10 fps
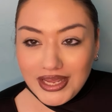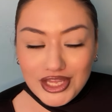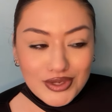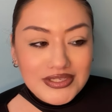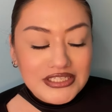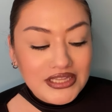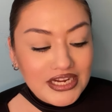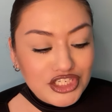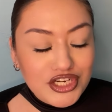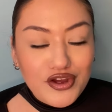cute
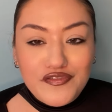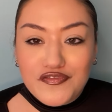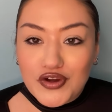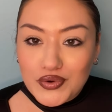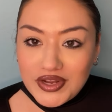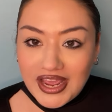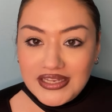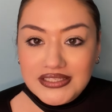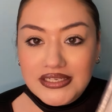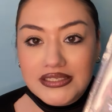selection of phone
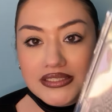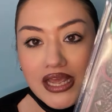cases.